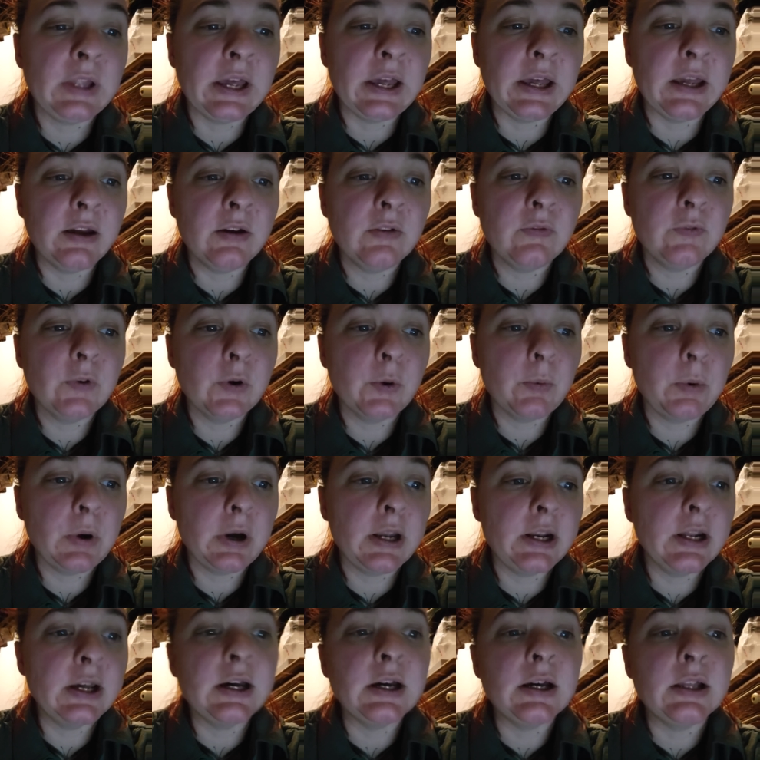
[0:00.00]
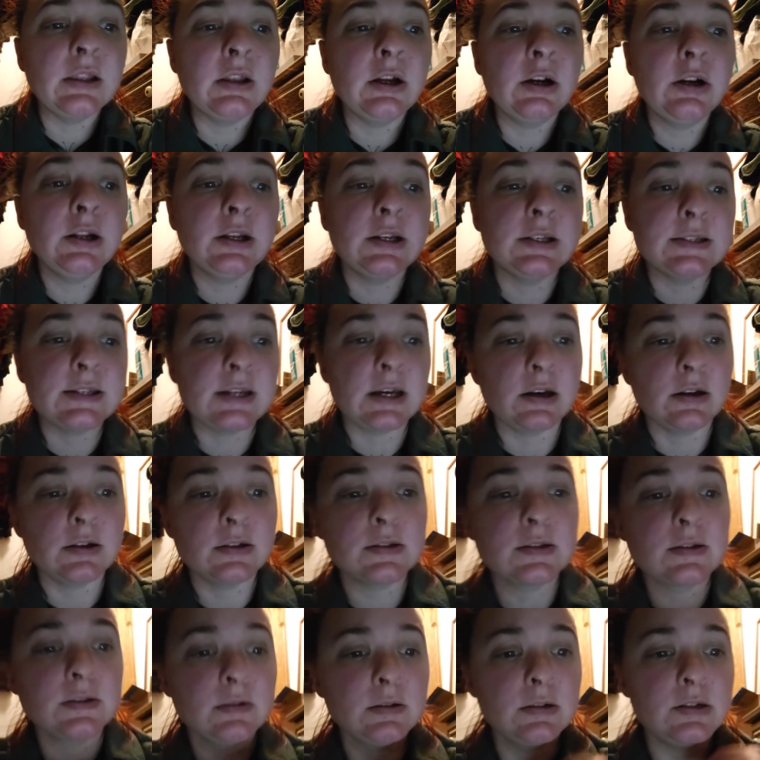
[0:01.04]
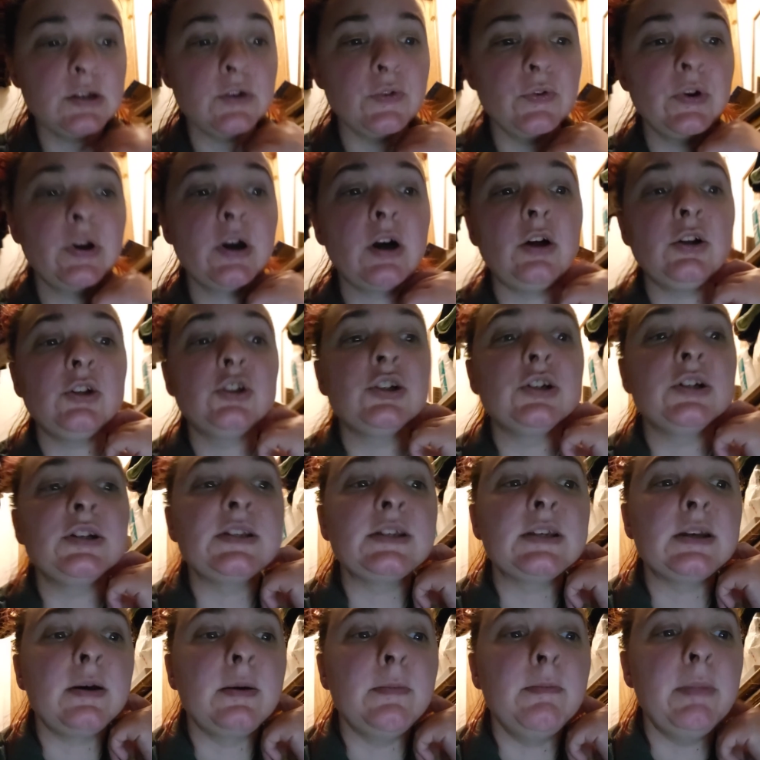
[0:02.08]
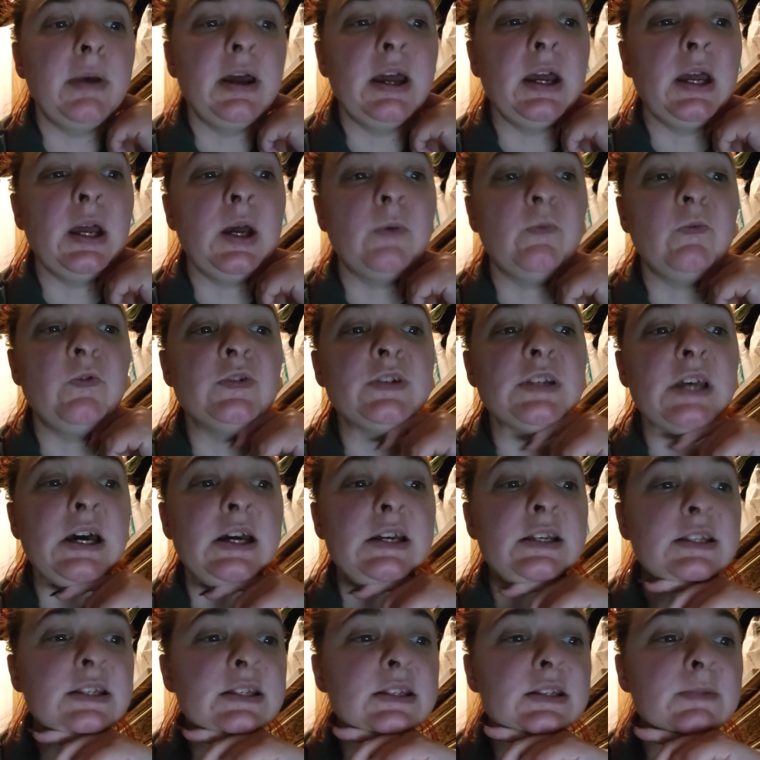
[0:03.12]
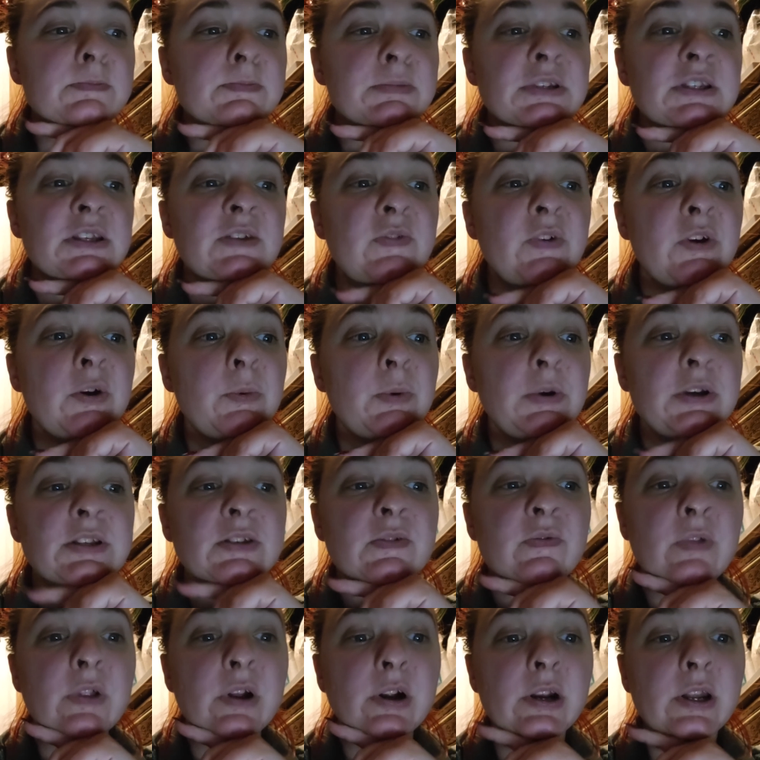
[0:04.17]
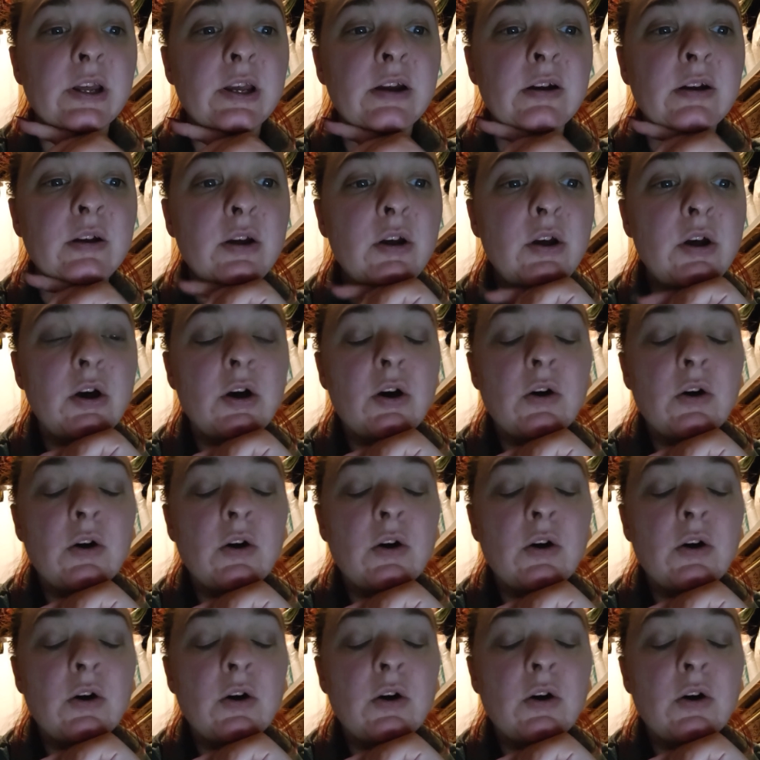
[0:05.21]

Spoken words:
Like, for one, learning styles. Different cultures may emphasize specific ways of learning.